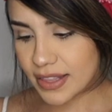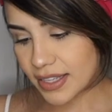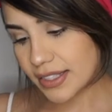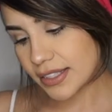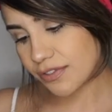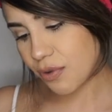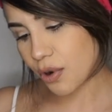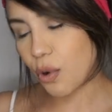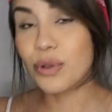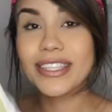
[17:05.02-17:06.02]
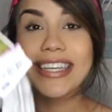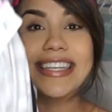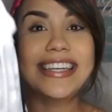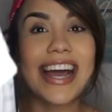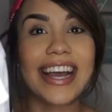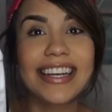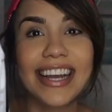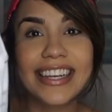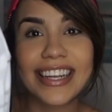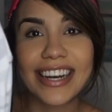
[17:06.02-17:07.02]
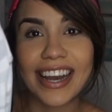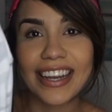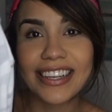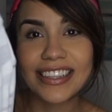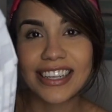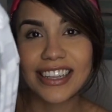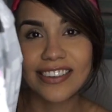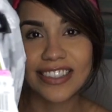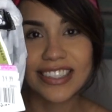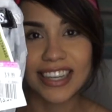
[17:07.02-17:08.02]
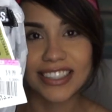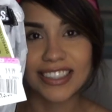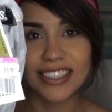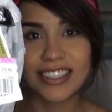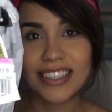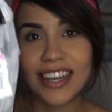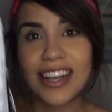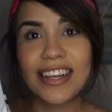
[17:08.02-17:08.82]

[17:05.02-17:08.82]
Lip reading: this for only $9.99 in the clearance section.